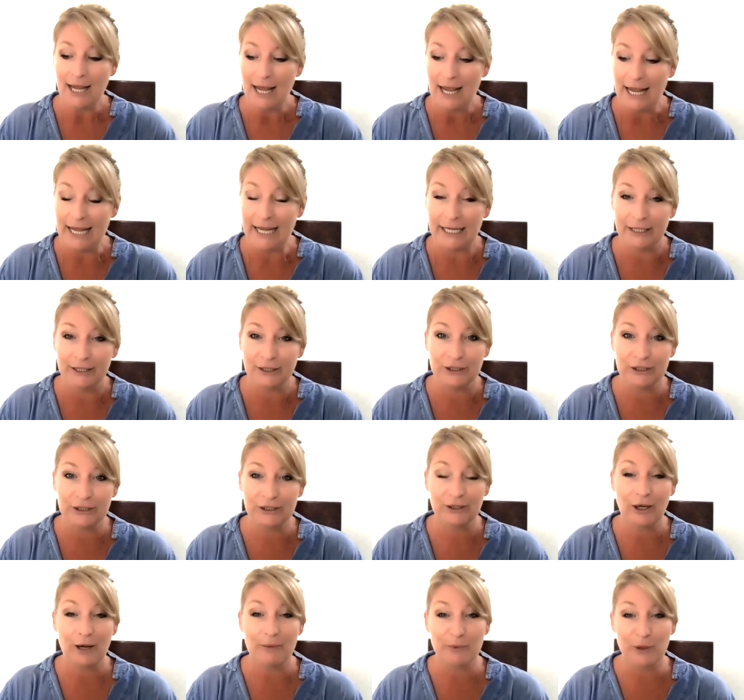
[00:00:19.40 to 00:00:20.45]
and
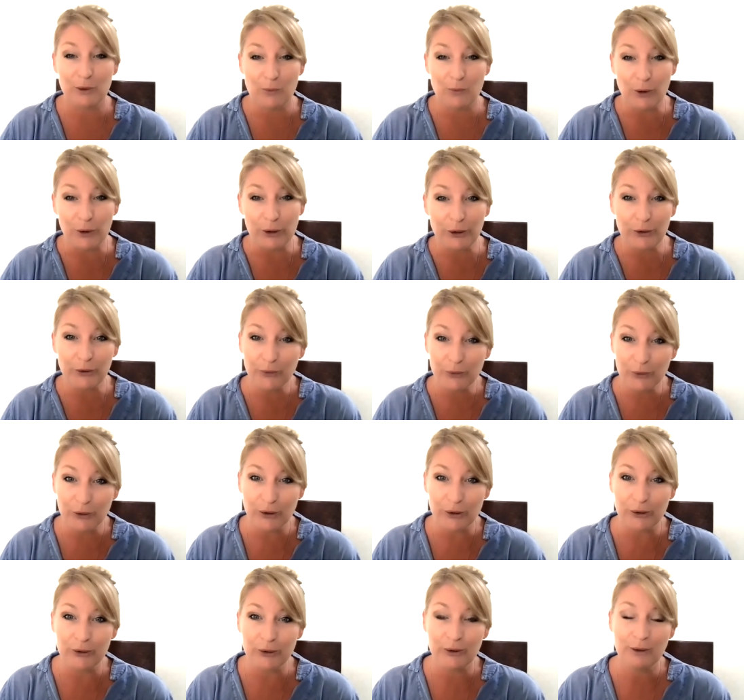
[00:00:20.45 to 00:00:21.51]
I'm going to walk you
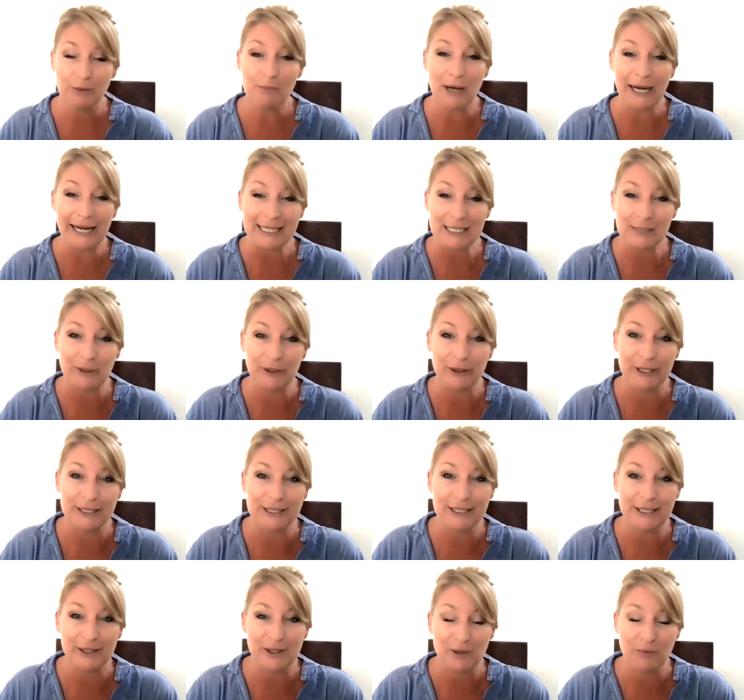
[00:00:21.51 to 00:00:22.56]
through my experience
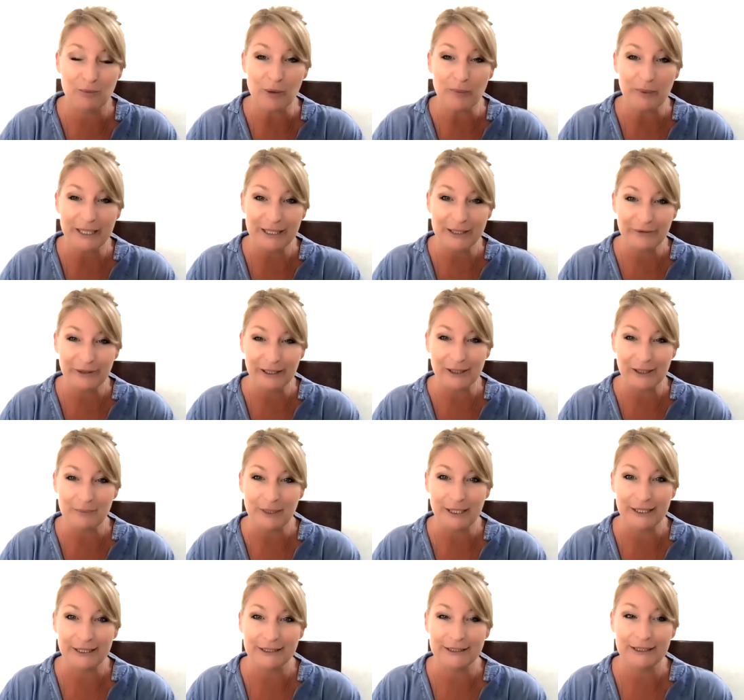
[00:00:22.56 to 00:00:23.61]
in the property
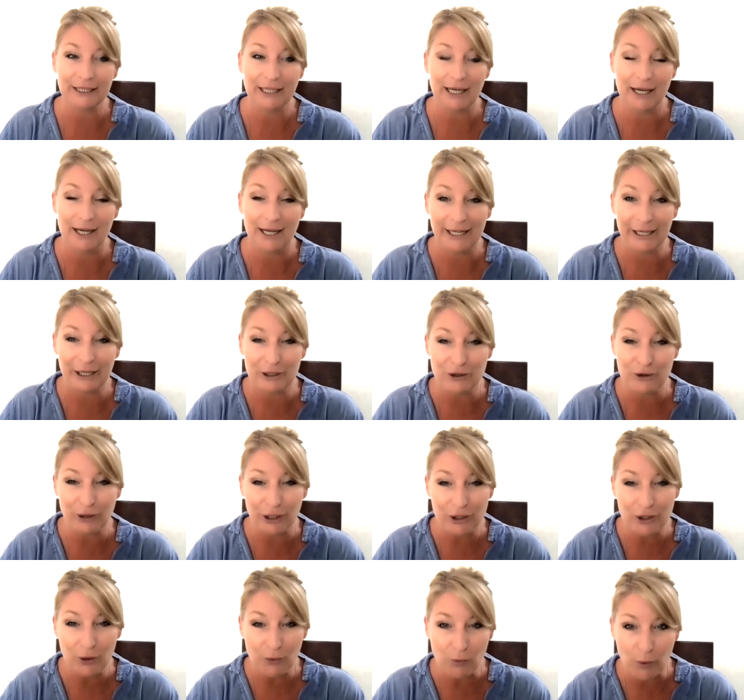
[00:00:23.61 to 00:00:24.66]
development and
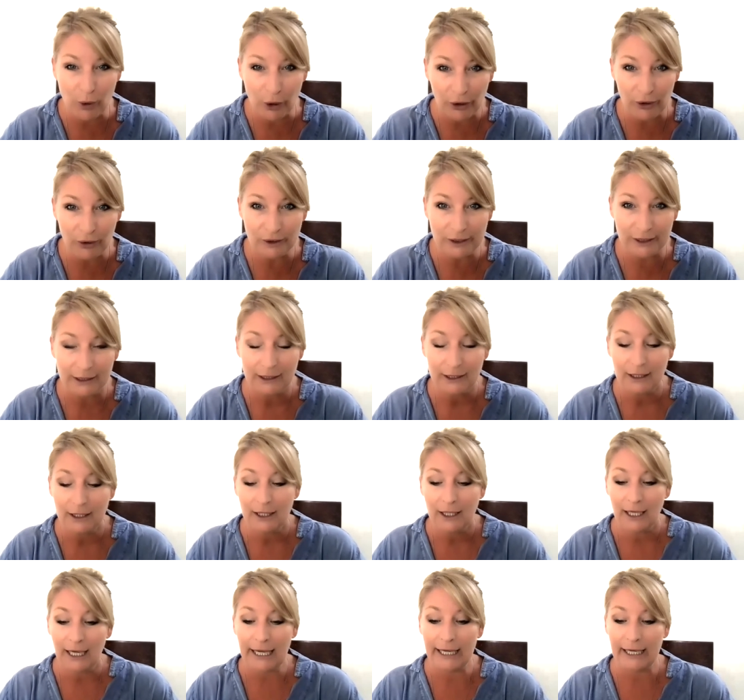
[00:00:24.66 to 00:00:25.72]
construction world,
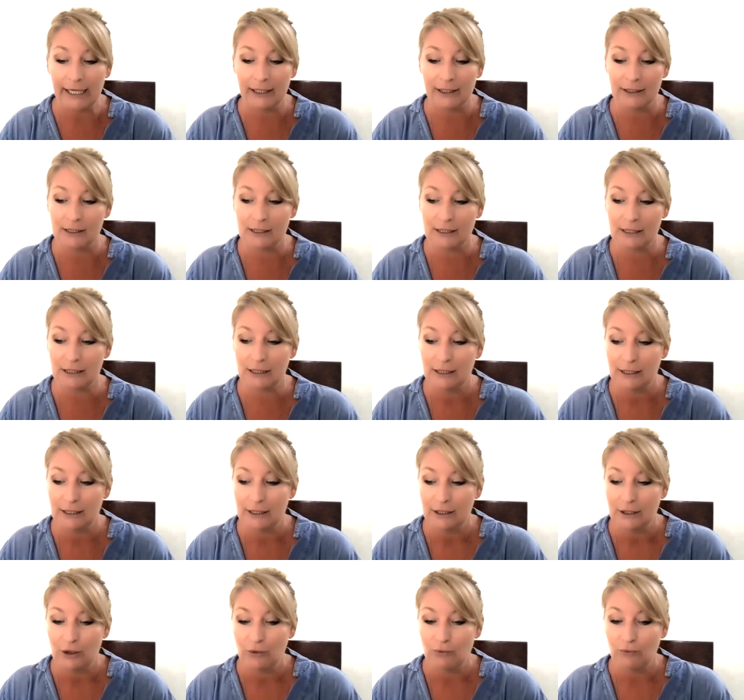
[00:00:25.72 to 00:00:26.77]
and
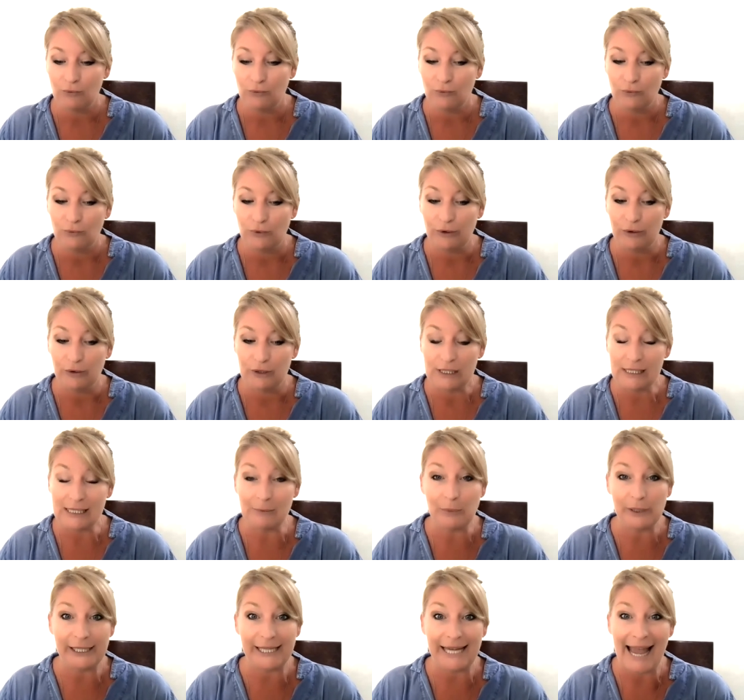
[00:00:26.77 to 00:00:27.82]

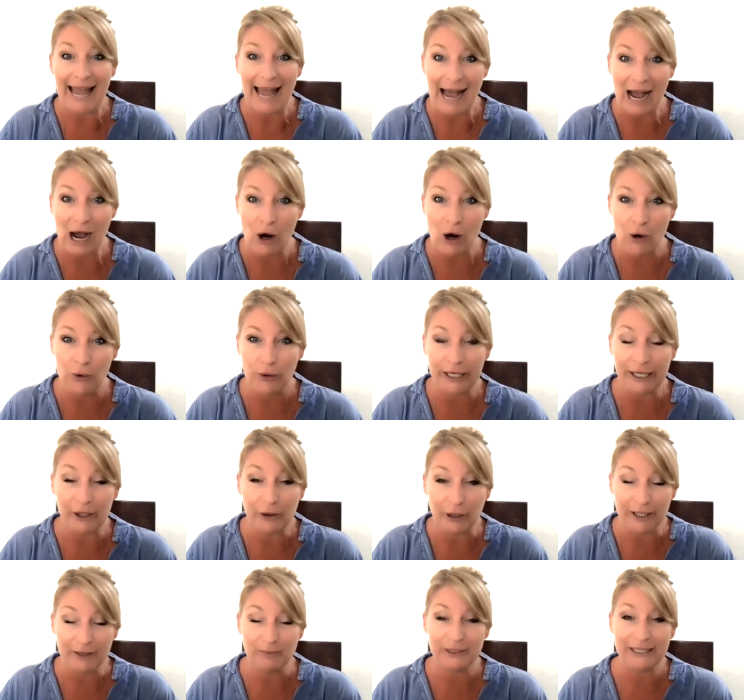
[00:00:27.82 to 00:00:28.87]
simply how
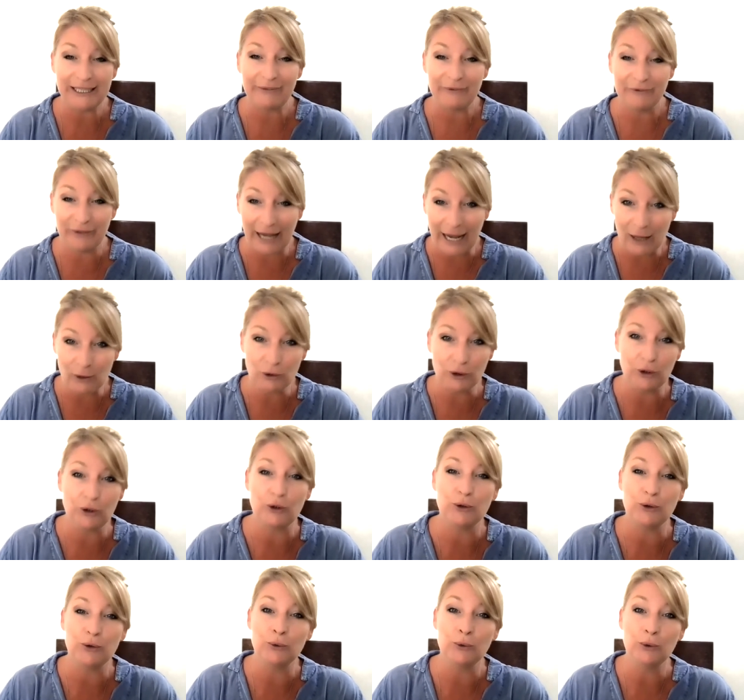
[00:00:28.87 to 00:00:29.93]
incredibly
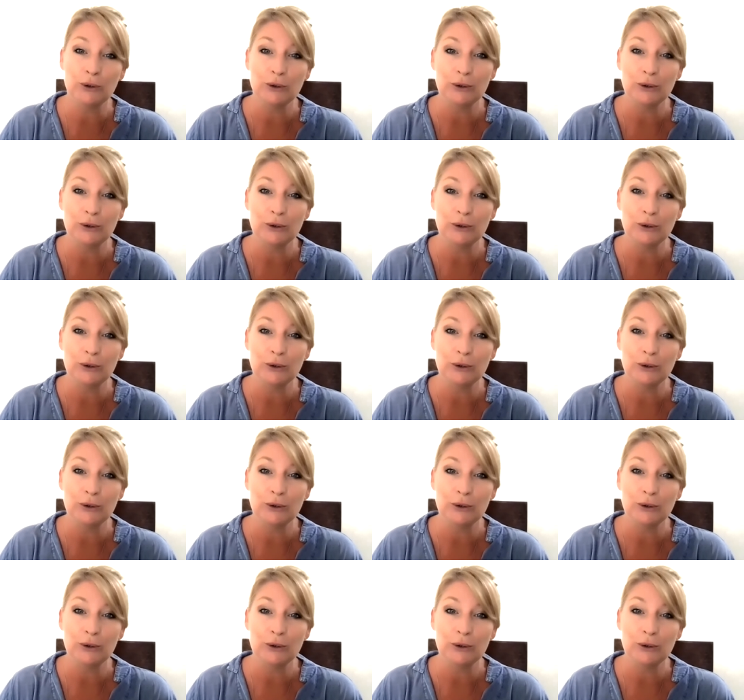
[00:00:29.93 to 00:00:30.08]
value-packed